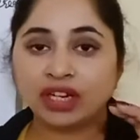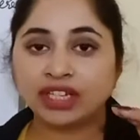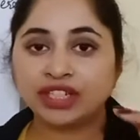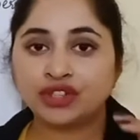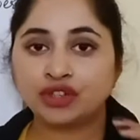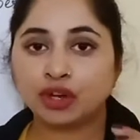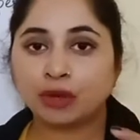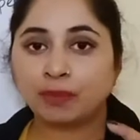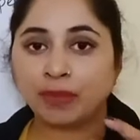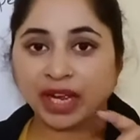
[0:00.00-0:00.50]
it
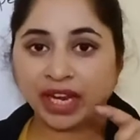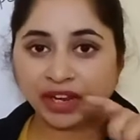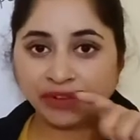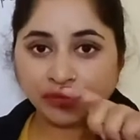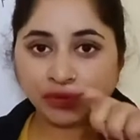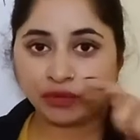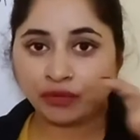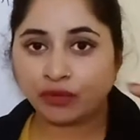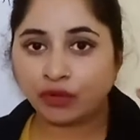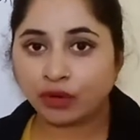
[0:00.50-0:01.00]
chaupai
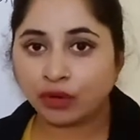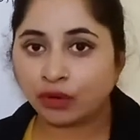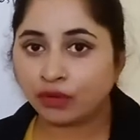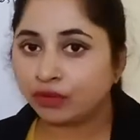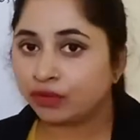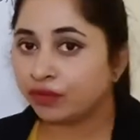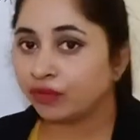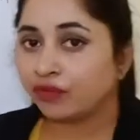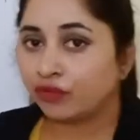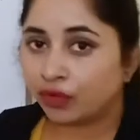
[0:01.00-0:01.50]
for
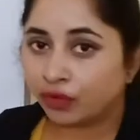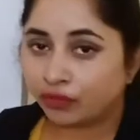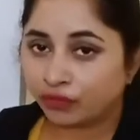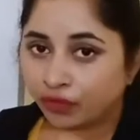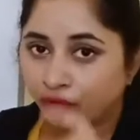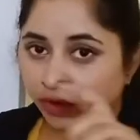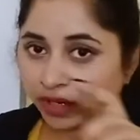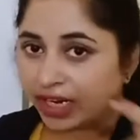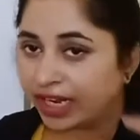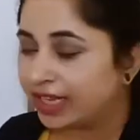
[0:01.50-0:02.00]

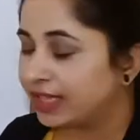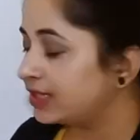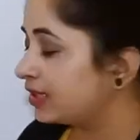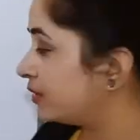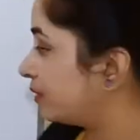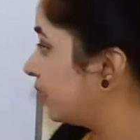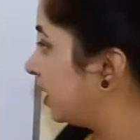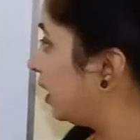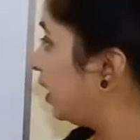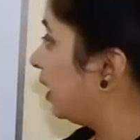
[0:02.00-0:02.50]
4 lines.
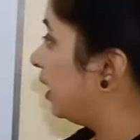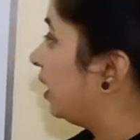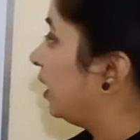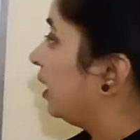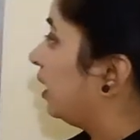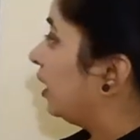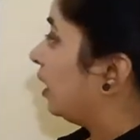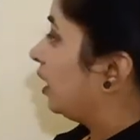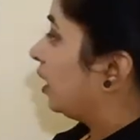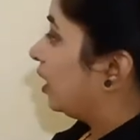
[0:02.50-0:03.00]
Okay.
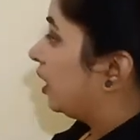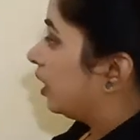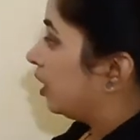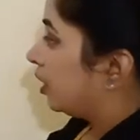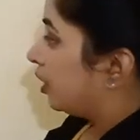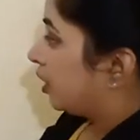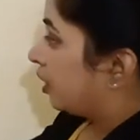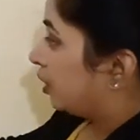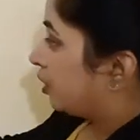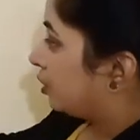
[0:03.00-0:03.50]

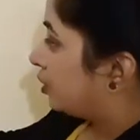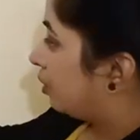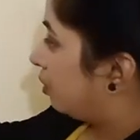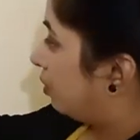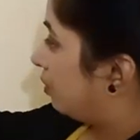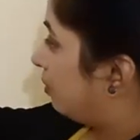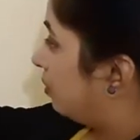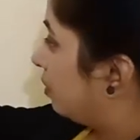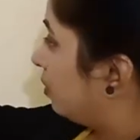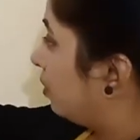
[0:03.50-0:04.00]

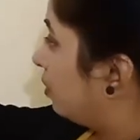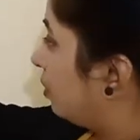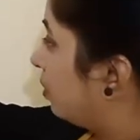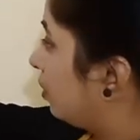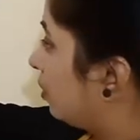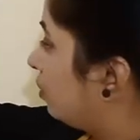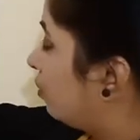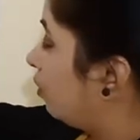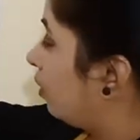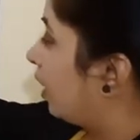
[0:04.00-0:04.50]
So
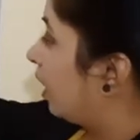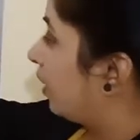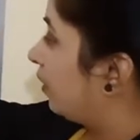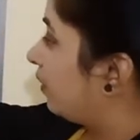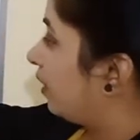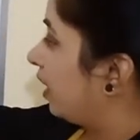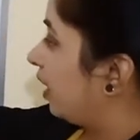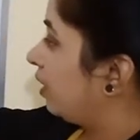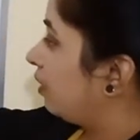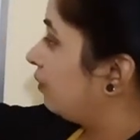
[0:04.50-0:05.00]

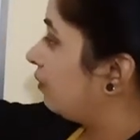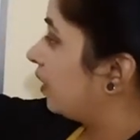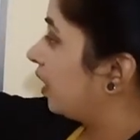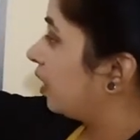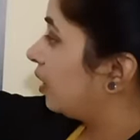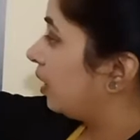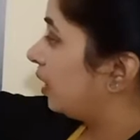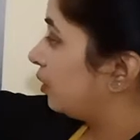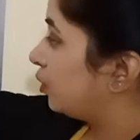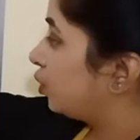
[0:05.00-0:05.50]
quatrain,
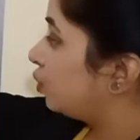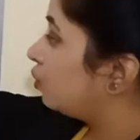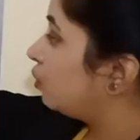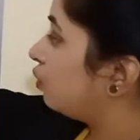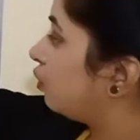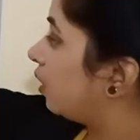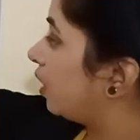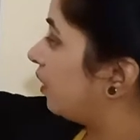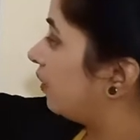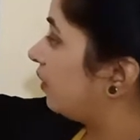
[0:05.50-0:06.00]
2
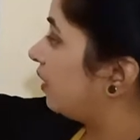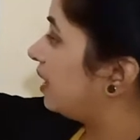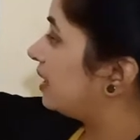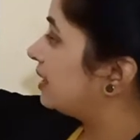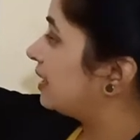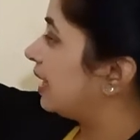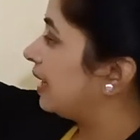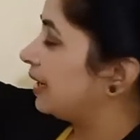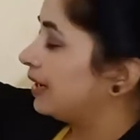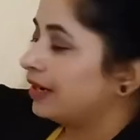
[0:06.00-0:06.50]
quatrains
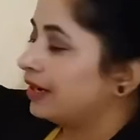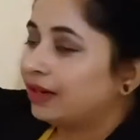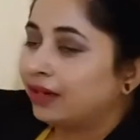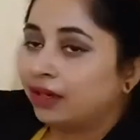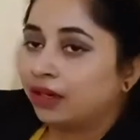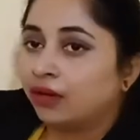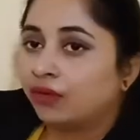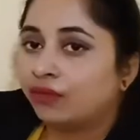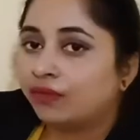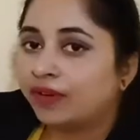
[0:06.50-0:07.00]
are in
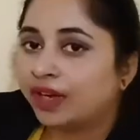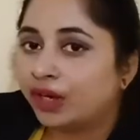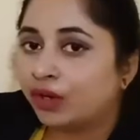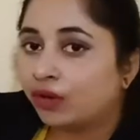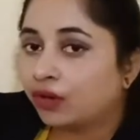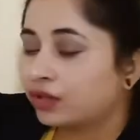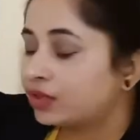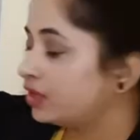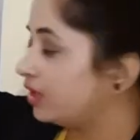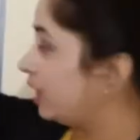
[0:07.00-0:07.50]
1
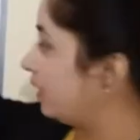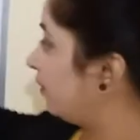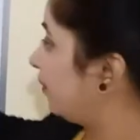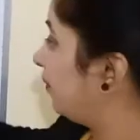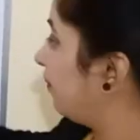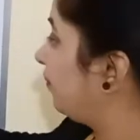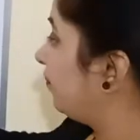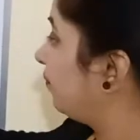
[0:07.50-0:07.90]
octave.